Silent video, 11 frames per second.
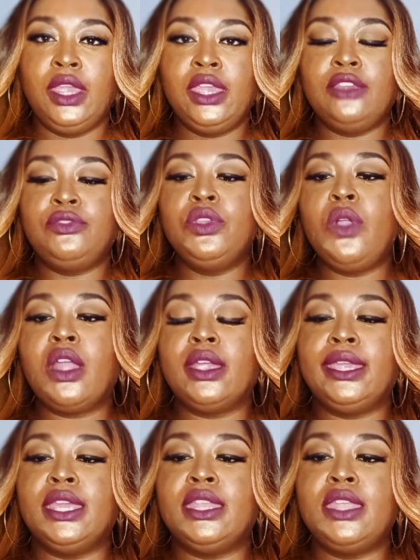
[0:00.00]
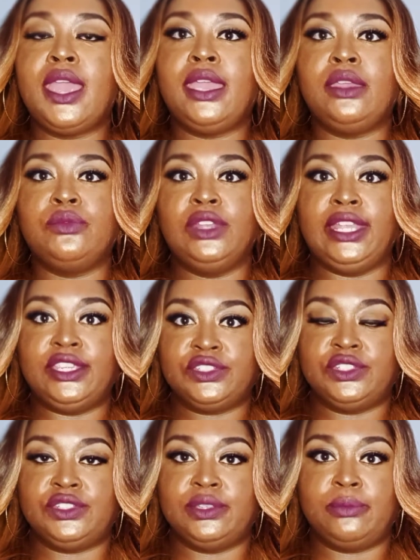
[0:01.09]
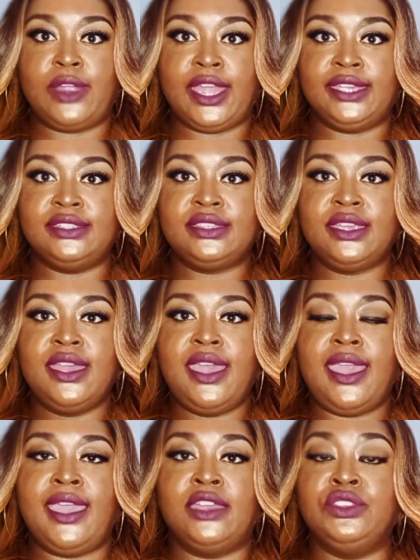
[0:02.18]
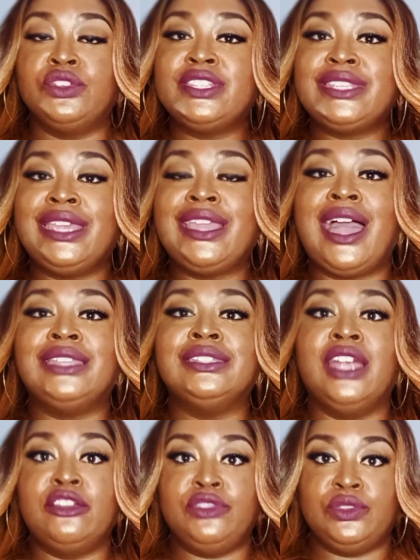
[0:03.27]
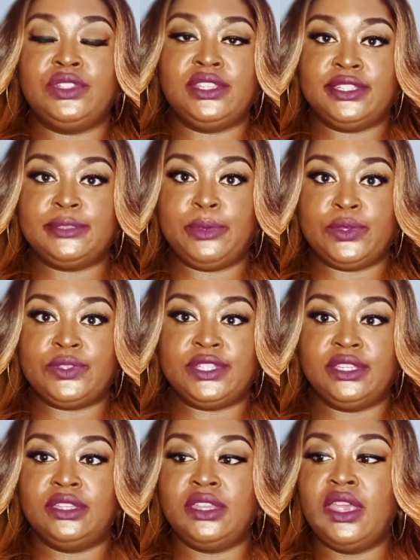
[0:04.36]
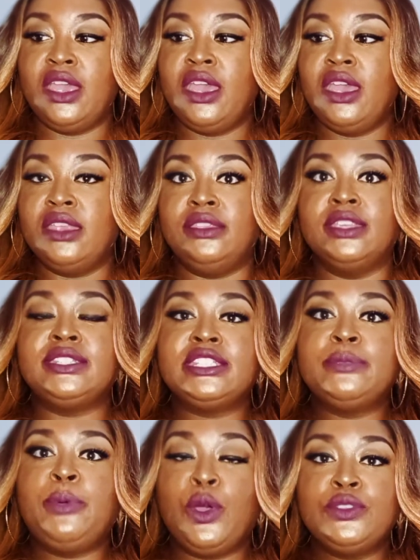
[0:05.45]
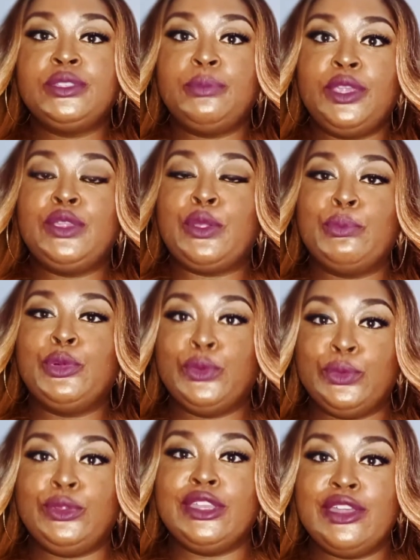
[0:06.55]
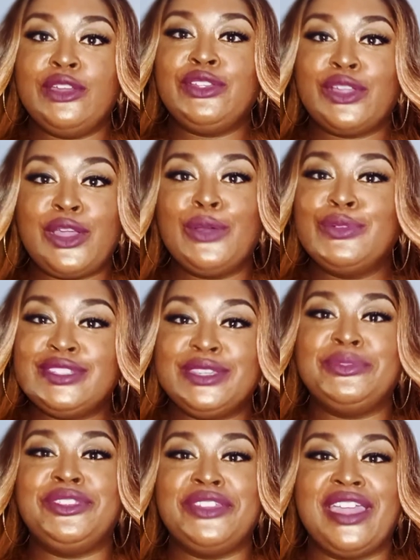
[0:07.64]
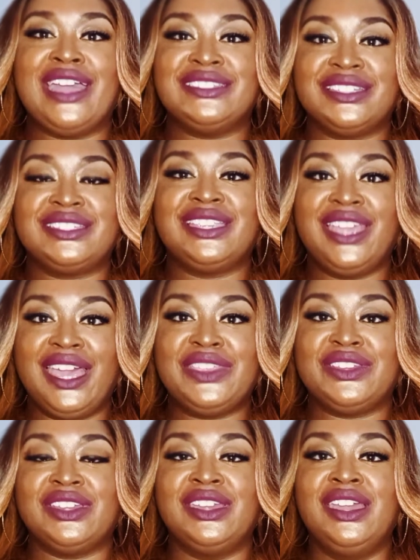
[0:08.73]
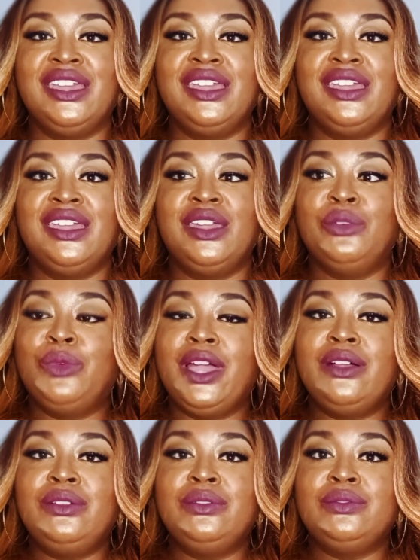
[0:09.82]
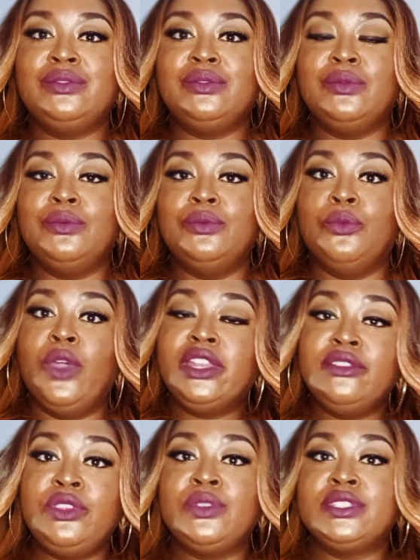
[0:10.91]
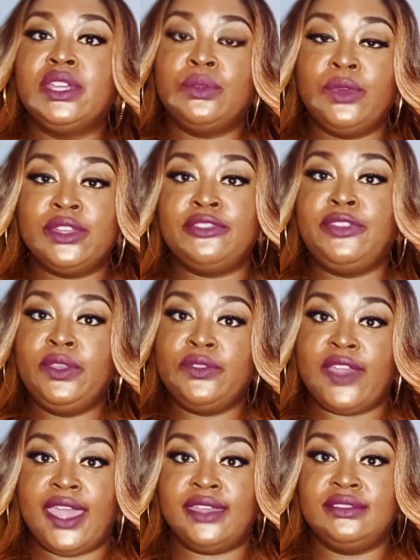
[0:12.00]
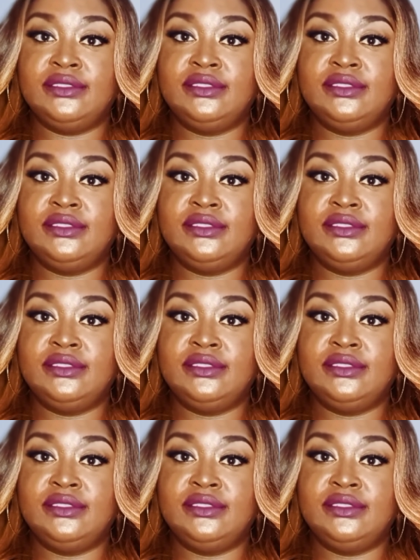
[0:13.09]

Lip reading: if you are in a relationship, right? And you're saying, I love you to this person, this is supposed to be your boo, you know, you're cozy when you guys are together. Well, one of you is gonna wanna feel that